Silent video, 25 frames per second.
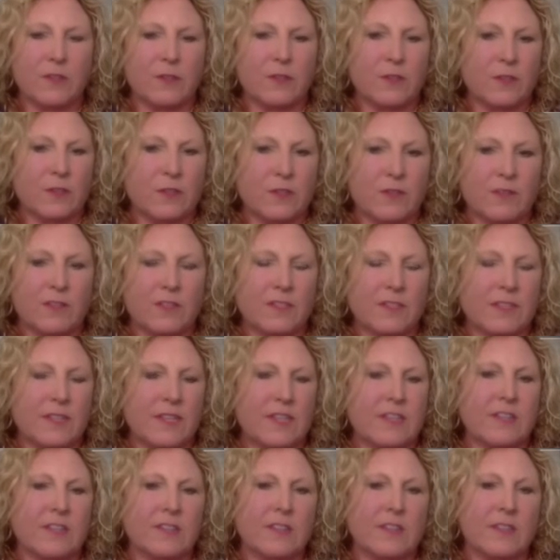social services
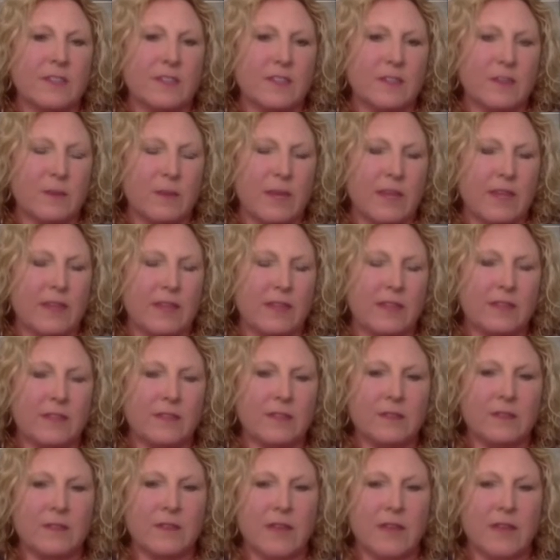agencies in a way that's